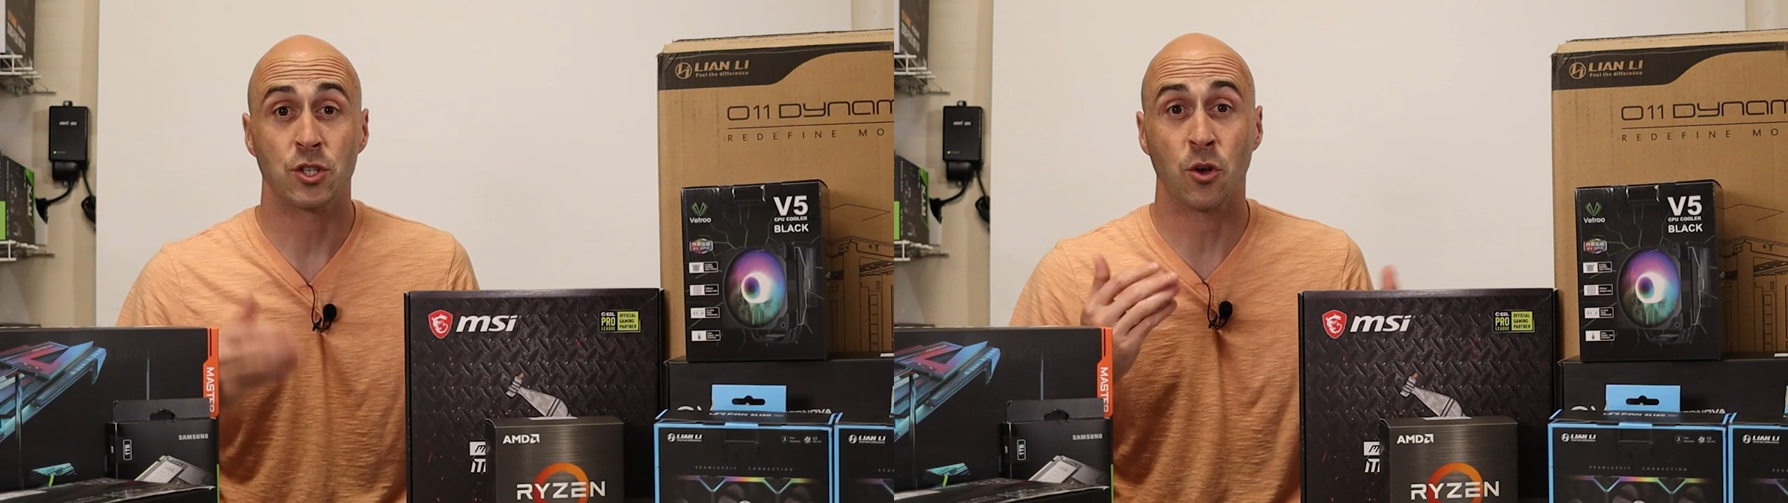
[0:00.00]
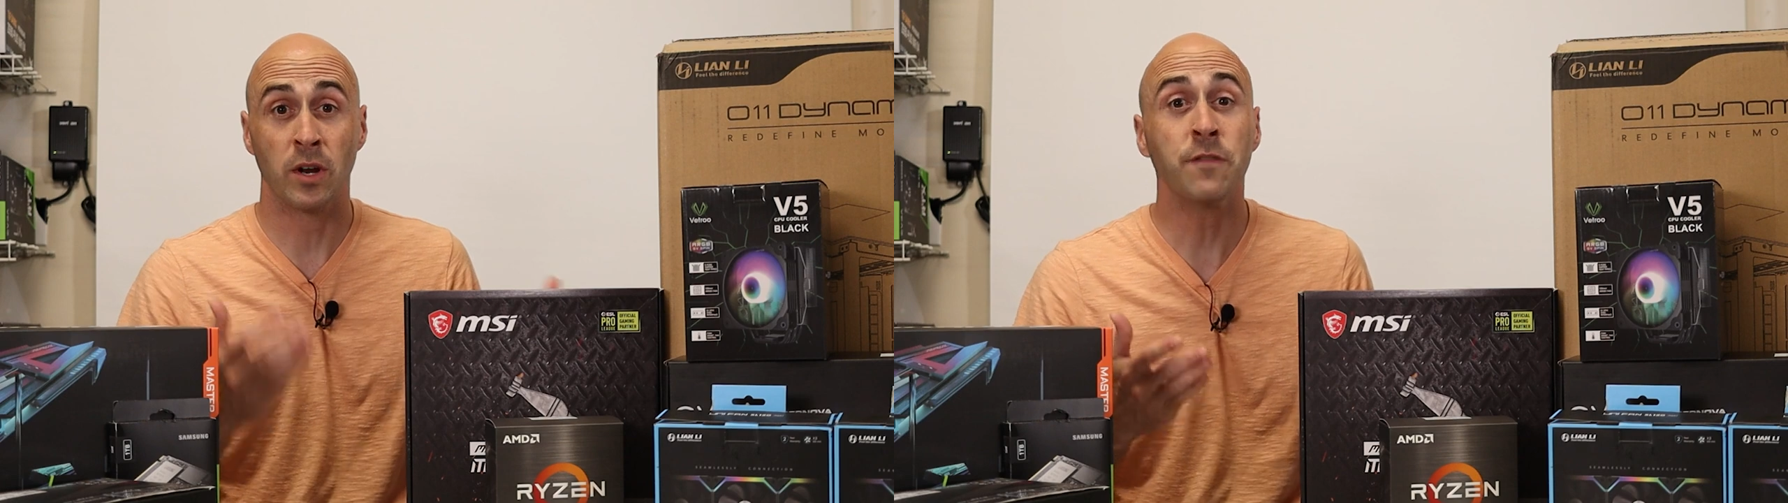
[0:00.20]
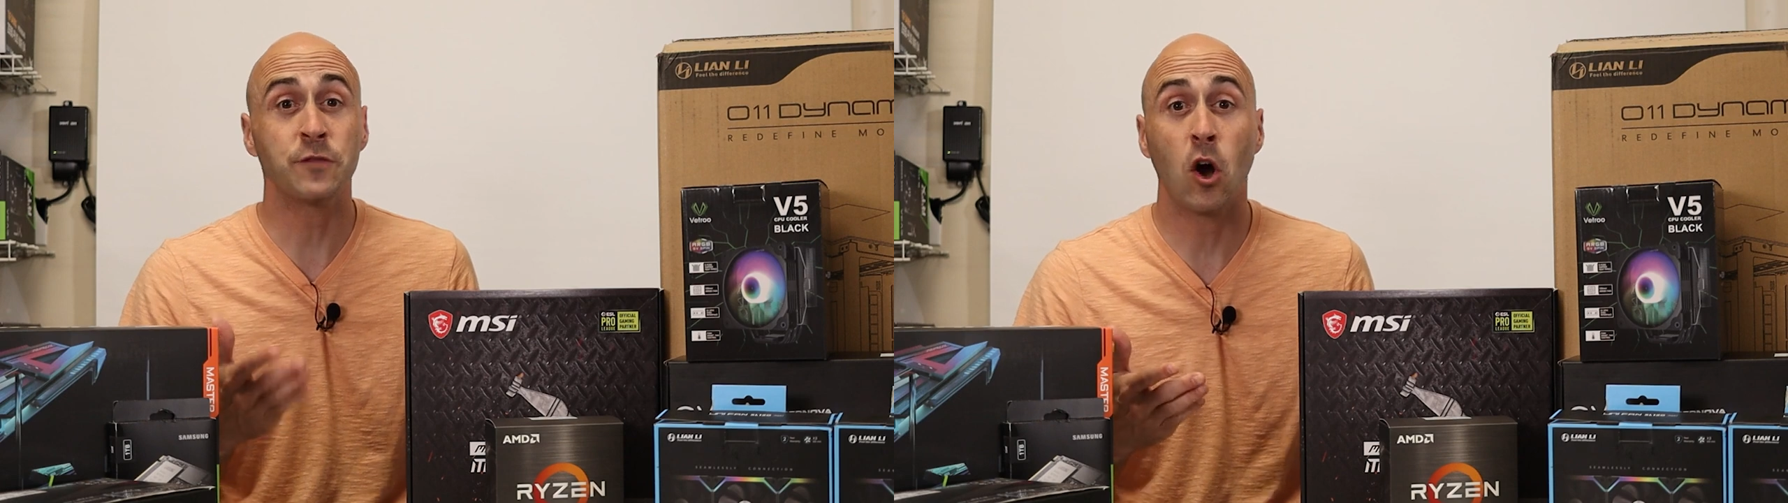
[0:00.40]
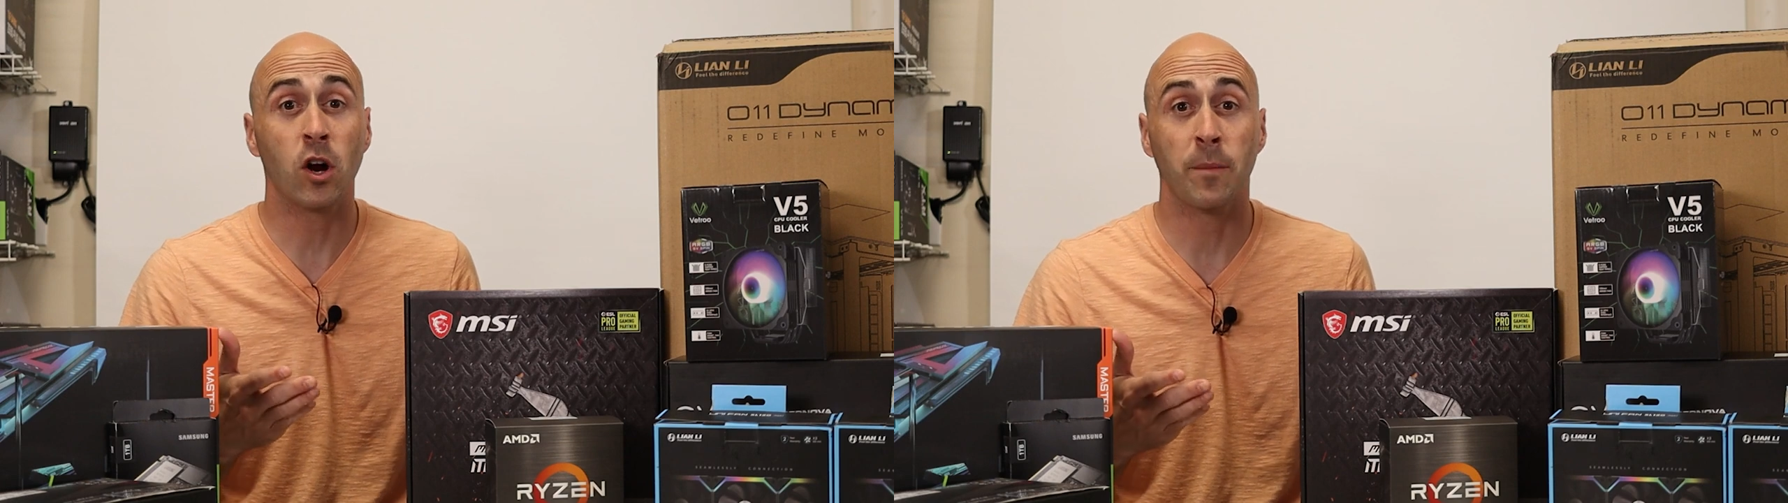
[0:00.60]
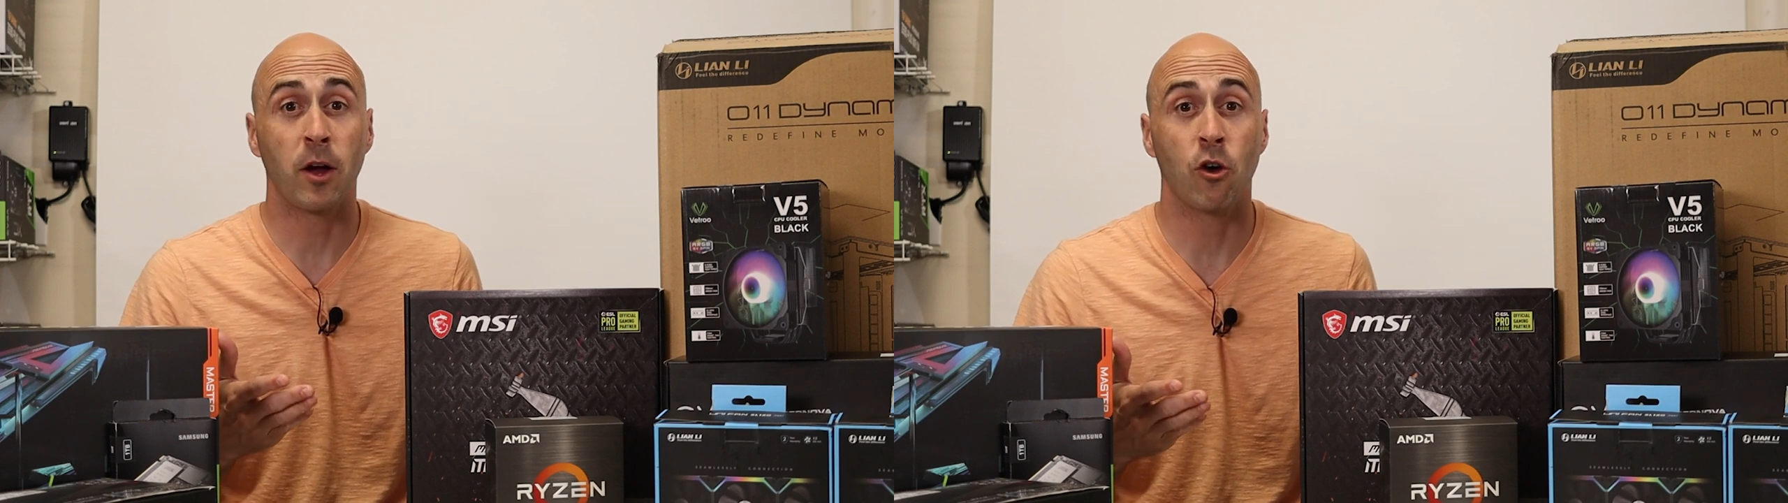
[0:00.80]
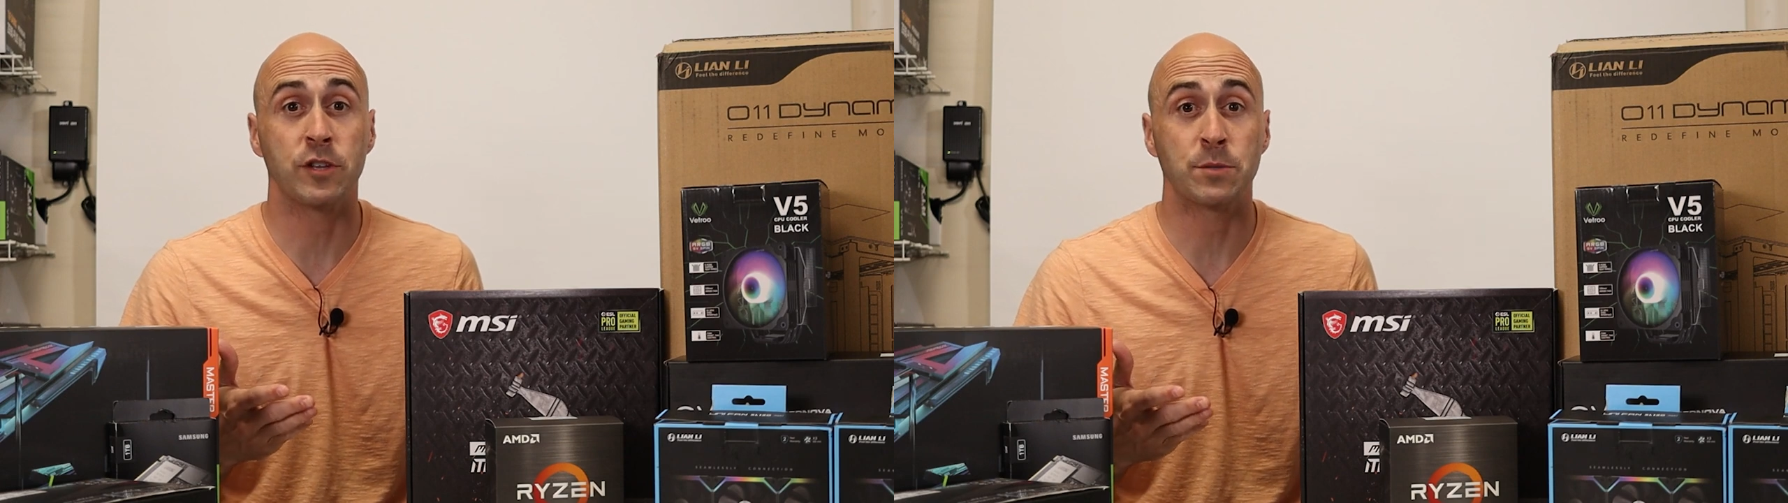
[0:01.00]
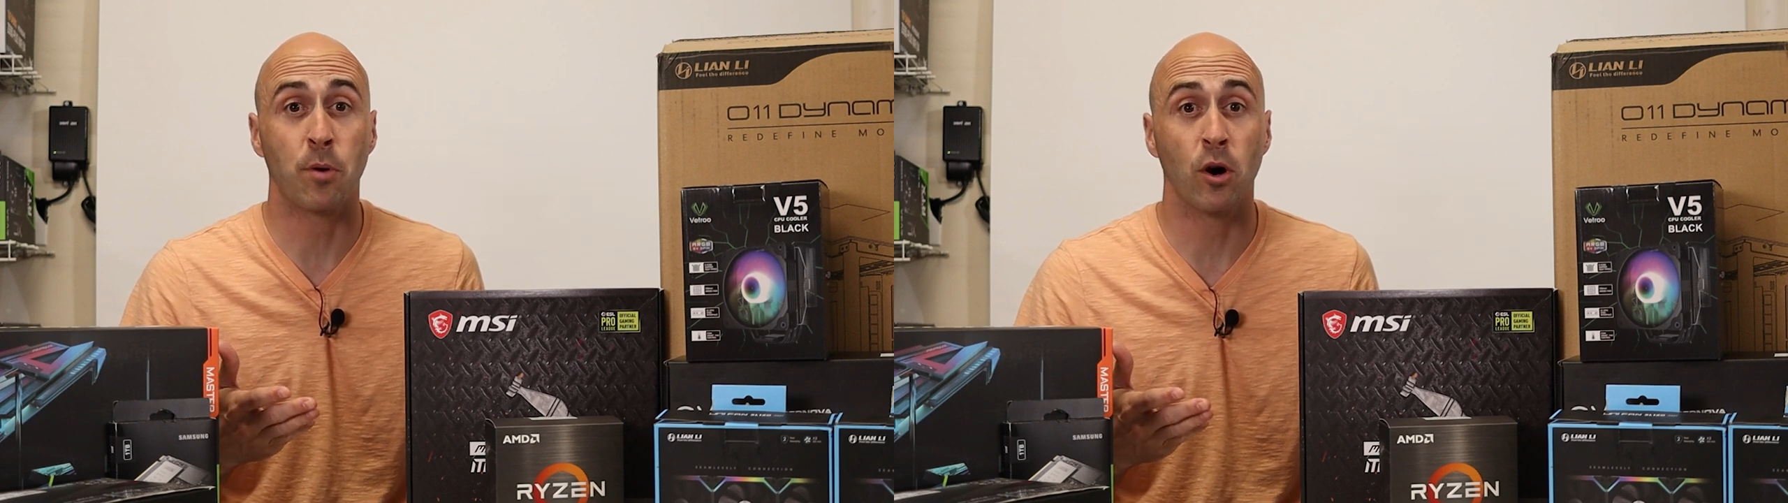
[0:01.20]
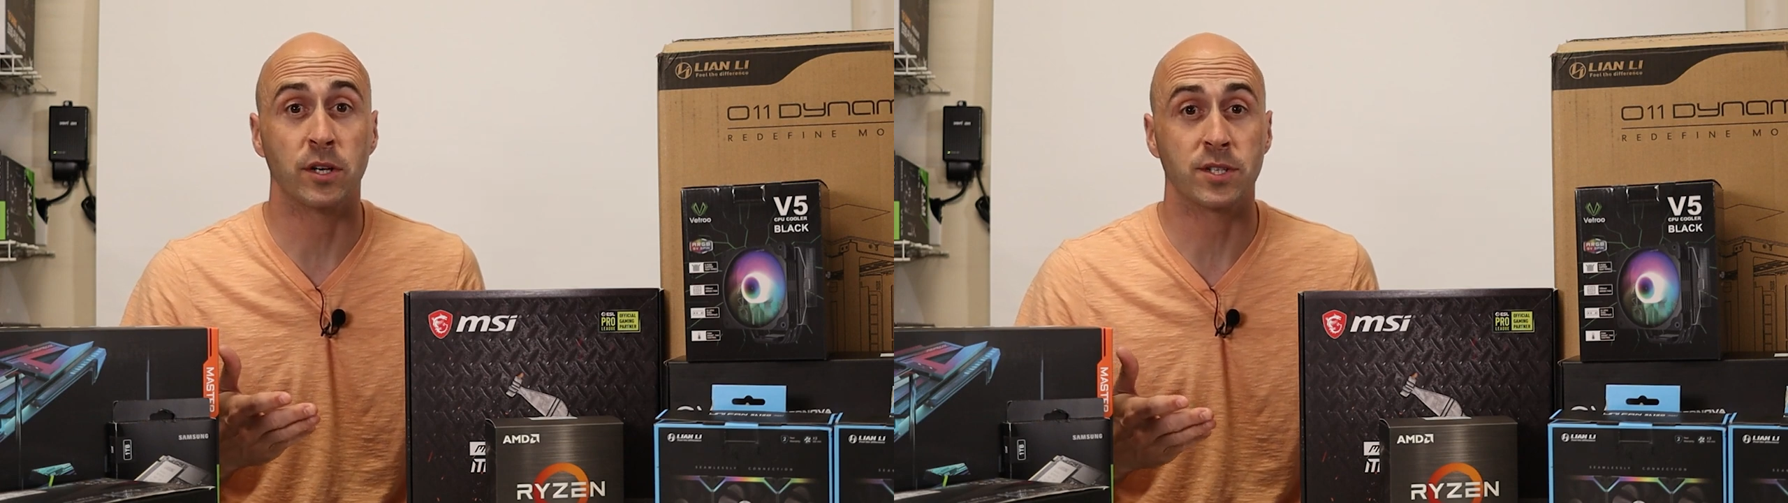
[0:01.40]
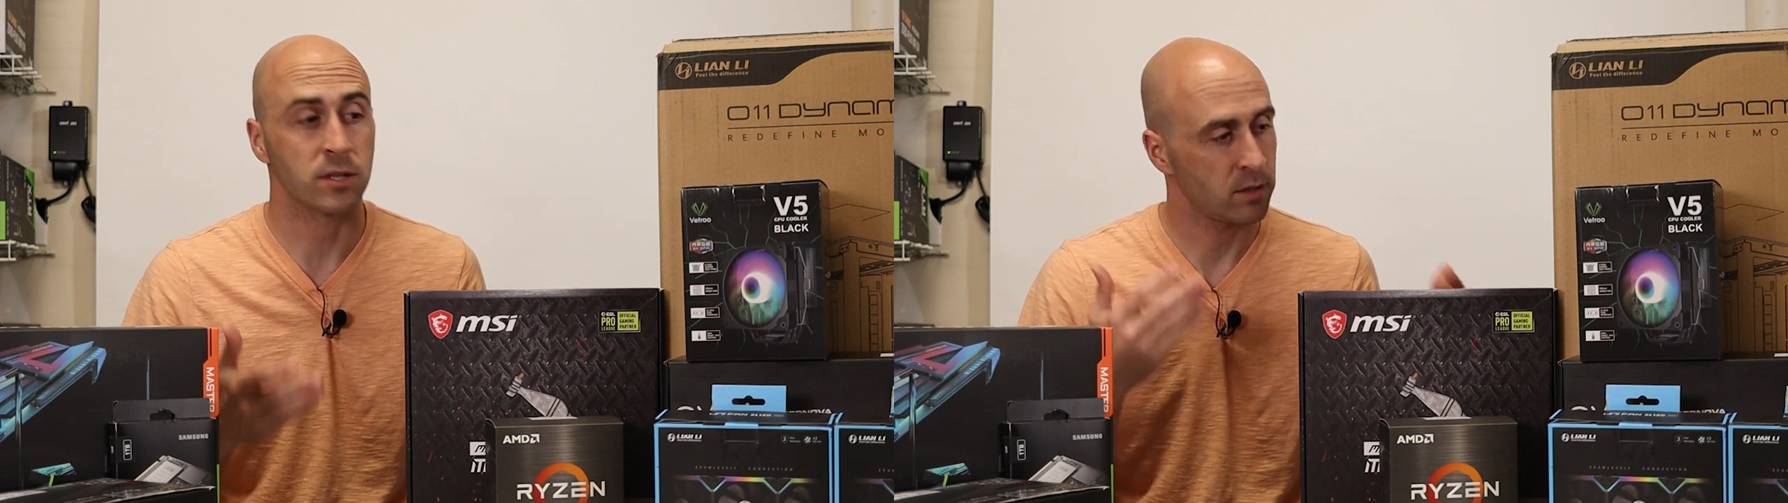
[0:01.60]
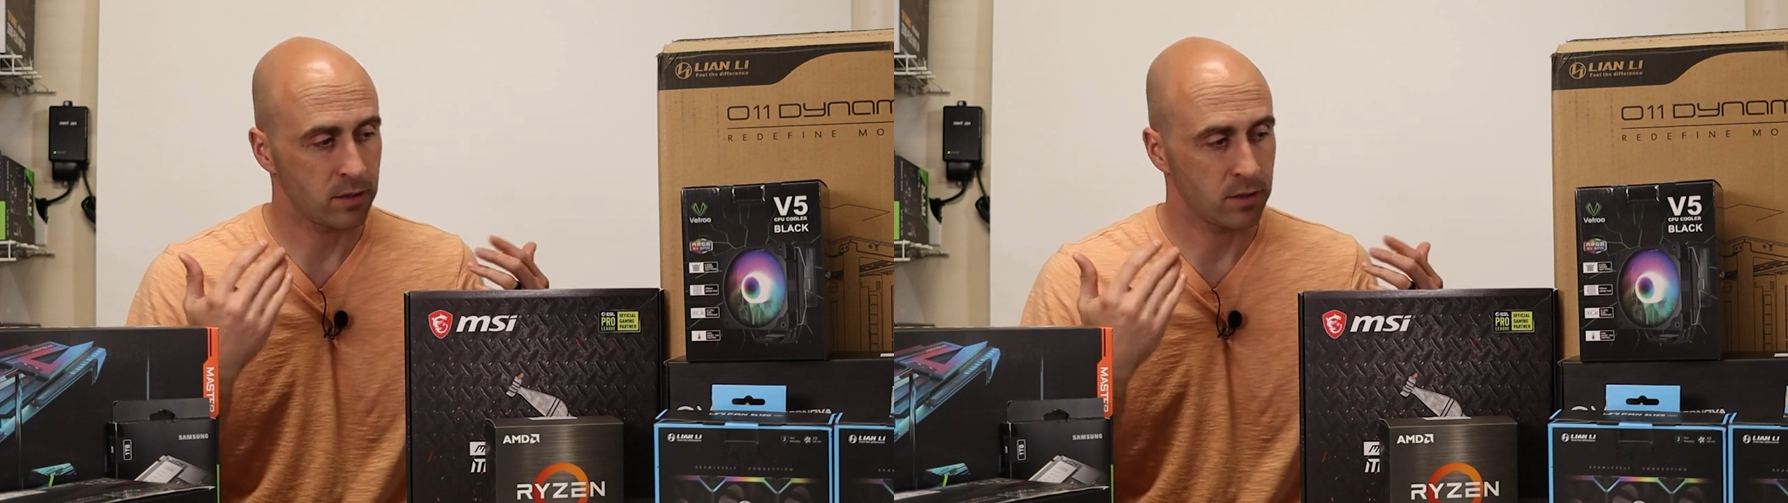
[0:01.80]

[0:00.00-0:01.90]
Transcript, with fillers: So enough talk about all these parts.